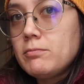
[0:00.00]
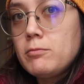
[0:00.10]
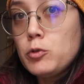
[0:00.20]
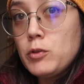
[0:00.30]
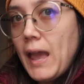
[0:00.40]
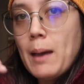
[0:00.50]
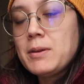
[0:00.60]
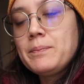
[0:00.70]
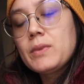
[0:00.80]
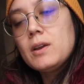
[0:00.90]
through the
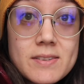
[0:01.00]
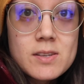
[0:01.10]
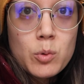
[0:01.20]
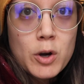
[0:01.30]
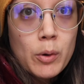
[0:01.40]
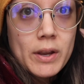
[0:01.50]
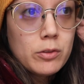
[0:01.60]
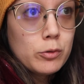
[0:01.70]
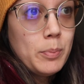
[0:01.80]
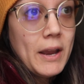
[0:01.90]
cabin. So we're going
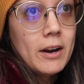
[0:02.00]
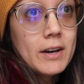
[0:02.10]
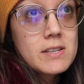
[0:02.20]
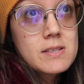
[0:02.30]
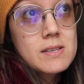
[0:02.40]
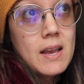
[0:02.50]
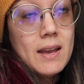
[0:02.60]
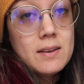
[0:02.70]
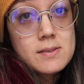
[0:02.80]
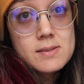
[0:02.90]
through Paris
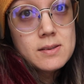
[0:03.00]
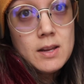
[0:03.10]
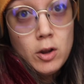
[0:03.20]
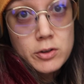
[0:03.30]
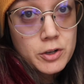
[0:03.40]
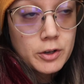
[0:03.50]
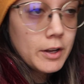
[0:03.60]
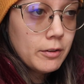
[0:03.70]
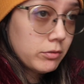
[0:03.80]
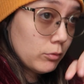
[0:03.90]
as an
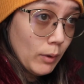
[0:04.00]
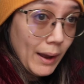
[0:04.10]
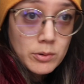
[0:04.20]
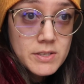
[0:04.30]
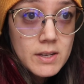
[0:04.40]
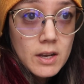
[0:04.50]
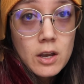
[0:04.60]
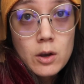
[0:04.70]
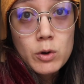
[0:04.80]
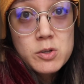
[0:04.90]
alternative route,
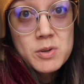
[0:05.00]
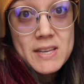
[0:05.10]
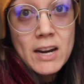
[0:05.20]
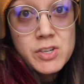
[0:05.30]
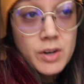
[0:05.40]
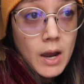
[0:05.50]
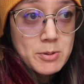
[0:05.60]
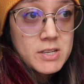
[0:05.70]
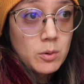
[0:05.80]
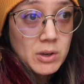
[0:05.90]
which was actually an
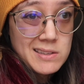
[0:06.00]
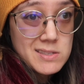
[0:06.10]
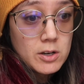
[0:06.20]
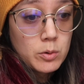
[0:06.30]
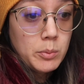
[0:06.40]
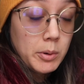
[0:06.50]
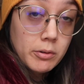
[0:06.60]
option that we considered when we